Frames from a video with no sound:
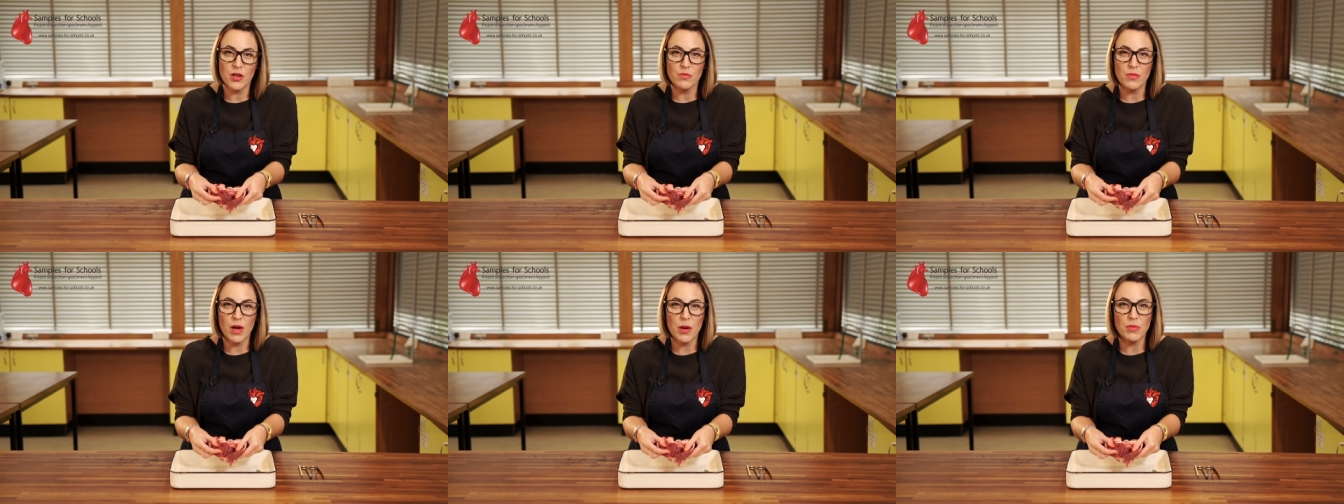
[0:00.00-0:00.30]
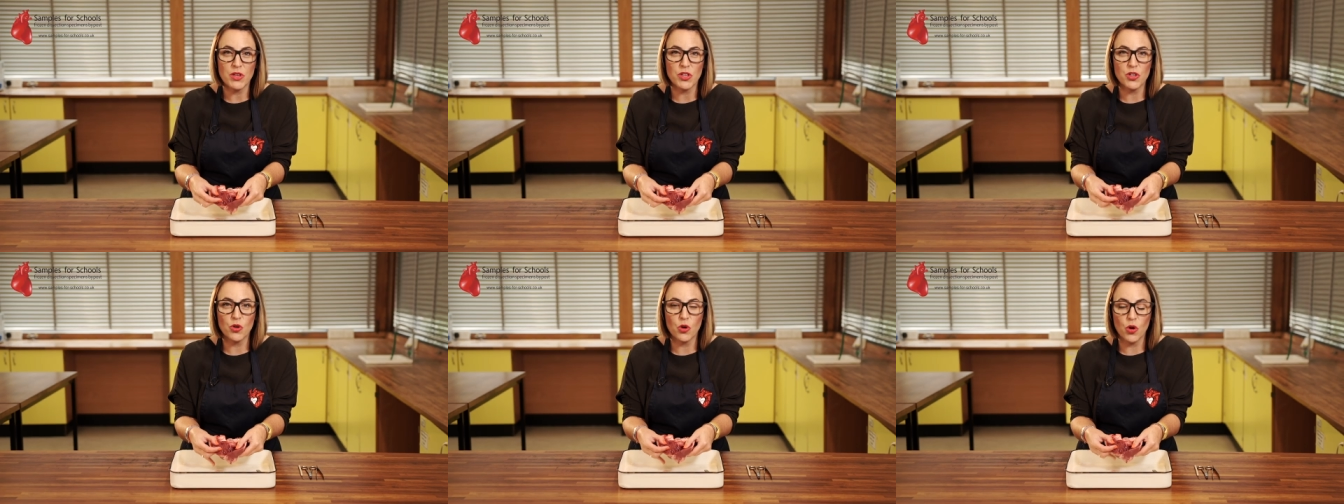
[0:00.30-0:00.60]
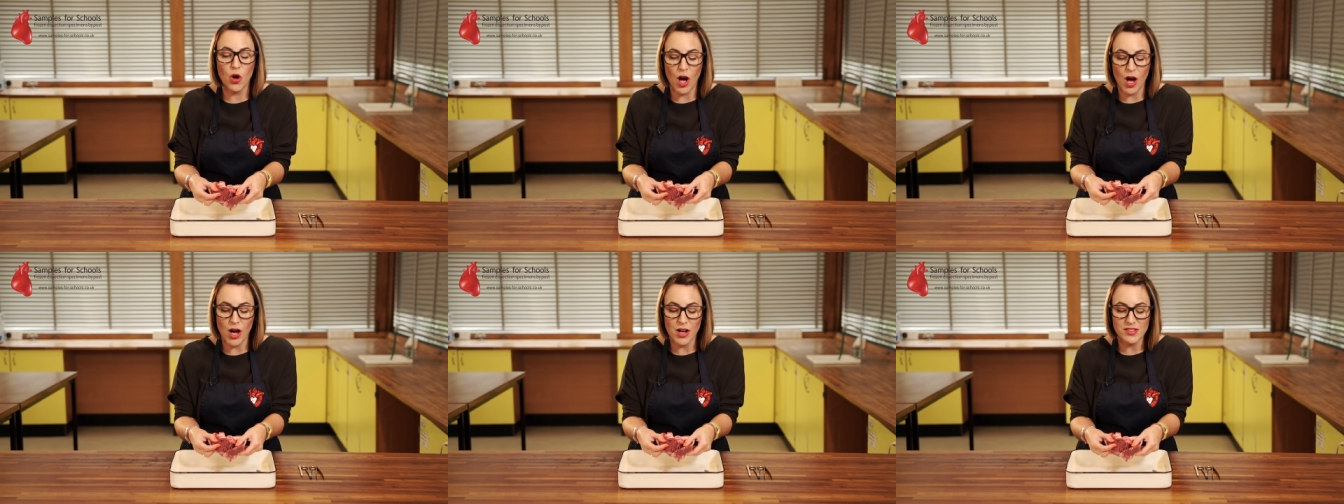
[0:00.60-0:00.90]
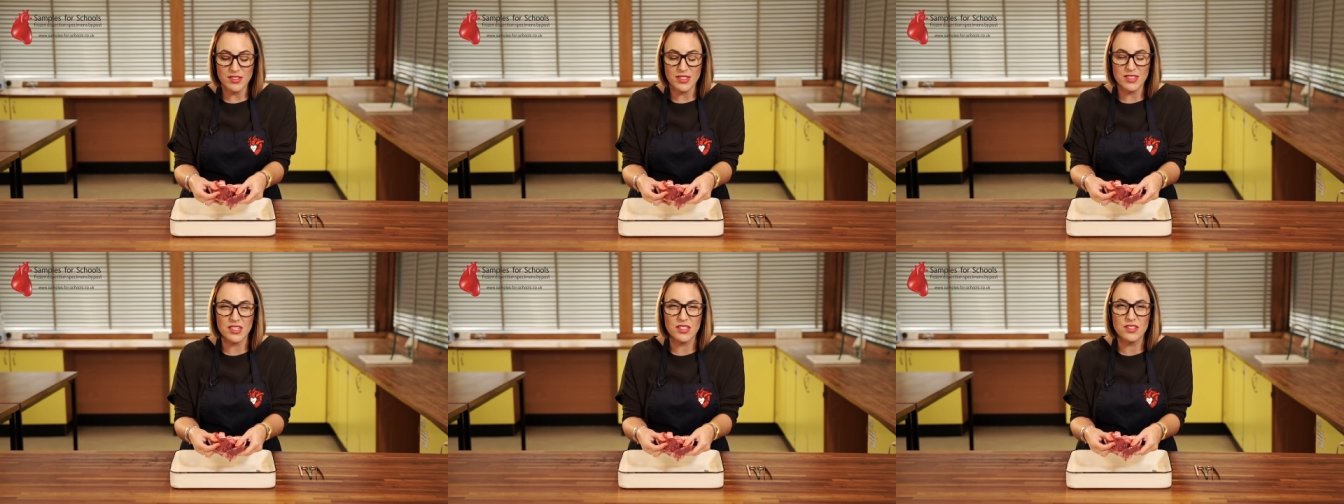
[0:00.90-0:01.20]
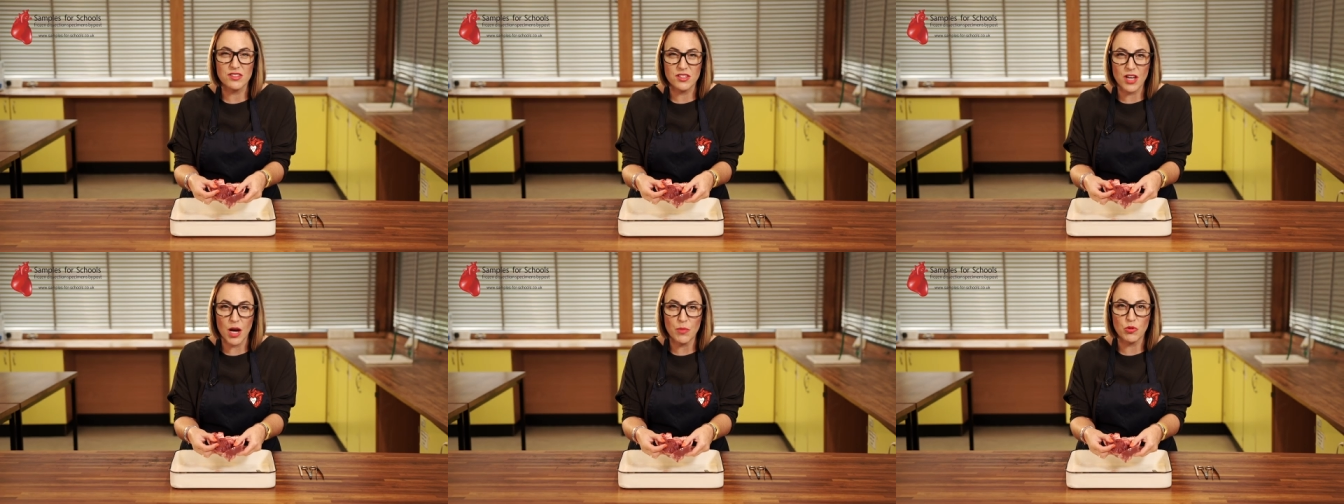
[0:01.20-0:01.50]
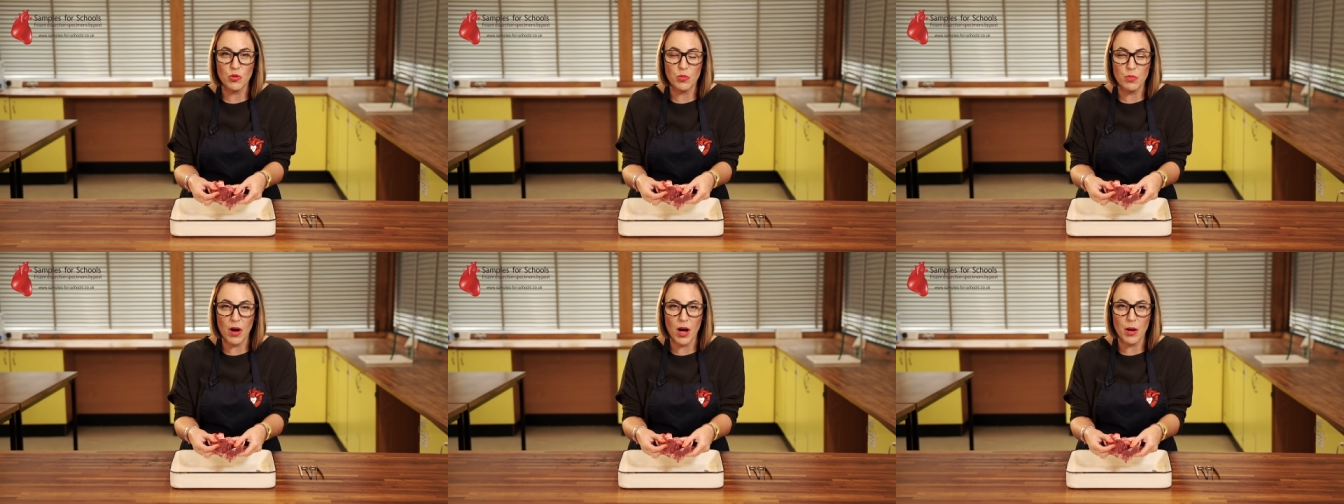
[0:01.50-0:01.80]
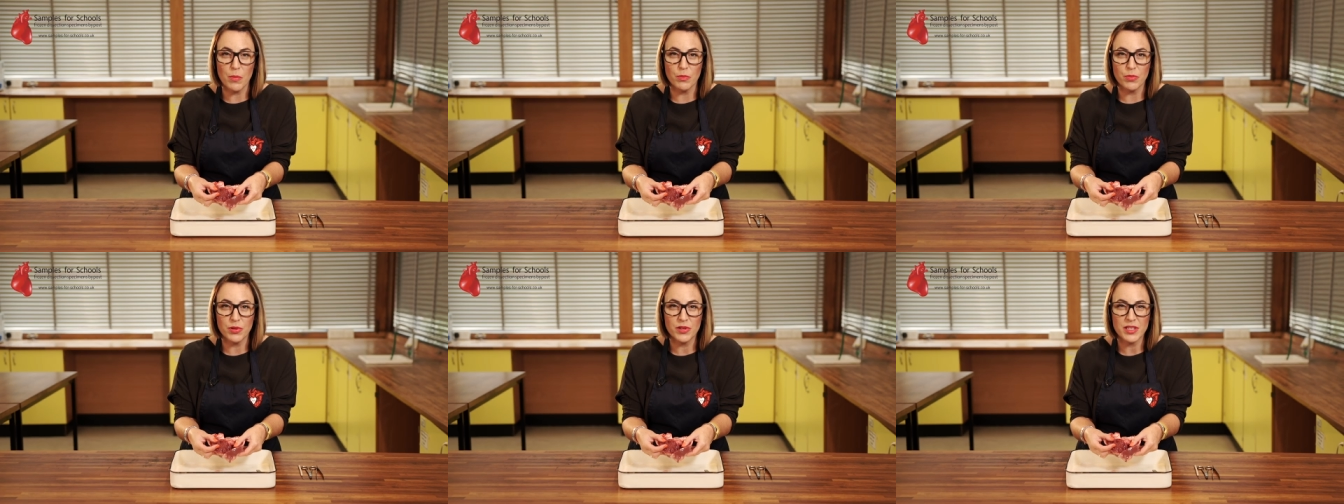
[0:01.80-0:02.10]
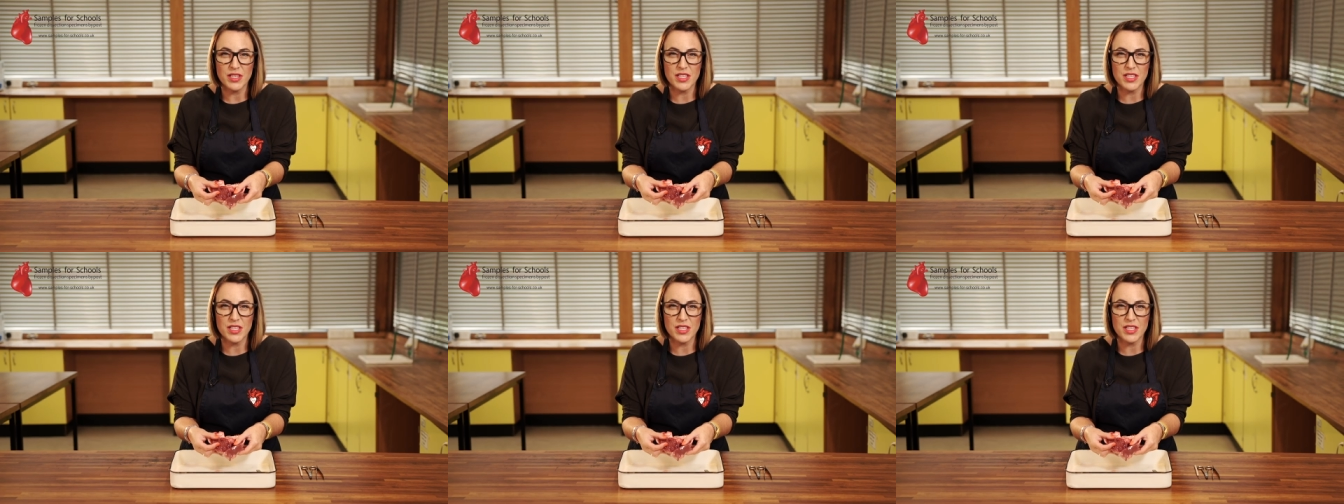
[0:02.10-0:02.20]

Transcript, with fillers: Remember, your heart is a double pump.